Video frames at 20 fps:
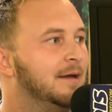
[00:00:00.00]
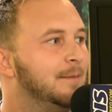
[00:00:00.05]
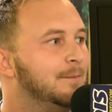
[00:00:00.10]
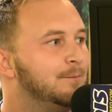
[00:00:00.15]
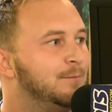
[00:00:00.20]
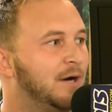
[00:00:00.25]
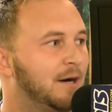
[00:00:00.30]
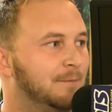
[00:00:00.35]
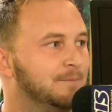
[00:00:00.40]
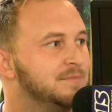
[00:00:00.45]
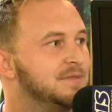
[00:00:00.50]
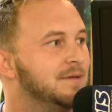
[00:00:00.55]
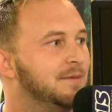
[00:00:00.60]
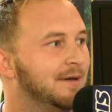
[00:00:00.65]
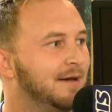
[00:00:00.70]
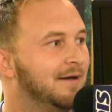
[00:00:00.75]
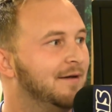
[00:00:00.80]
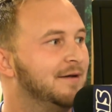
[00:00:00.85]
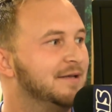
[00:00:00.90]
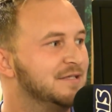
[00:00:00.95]
pumped
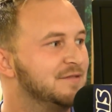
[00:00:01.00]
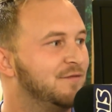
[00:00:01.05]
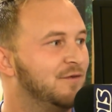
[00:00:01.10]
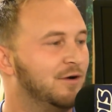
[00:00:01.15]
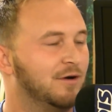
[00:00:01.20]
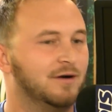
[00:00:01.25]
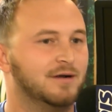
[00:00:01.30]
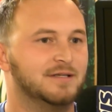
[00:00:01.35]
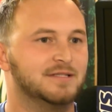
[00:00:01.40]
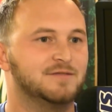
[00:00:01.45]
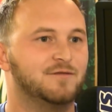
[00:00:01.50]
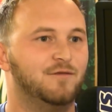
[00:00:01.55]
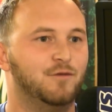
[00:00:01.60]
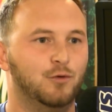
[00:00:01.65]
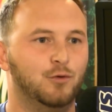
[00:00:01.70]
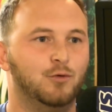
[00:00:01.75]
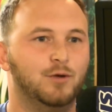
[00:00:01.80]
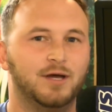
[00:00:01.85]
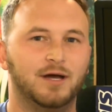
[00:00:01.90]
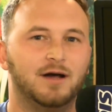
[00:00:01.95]
about as far as
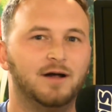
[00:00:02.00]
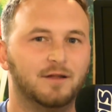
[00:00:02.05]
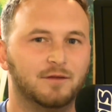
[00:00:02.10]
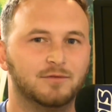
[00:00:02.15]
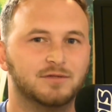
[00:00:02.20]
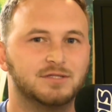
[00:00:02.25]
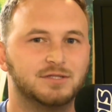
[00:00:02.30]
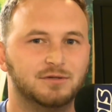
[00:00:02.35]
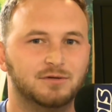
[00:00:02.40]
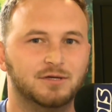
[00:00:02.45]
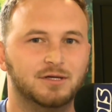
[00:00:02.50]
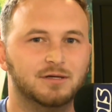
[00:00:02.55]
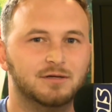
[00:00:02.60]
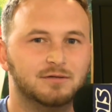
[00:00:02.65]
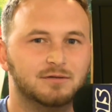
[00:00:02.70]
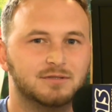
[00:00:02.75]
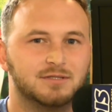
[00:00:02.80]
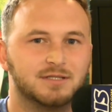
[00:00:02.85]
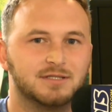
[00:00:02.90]
food at Hollywood Studios.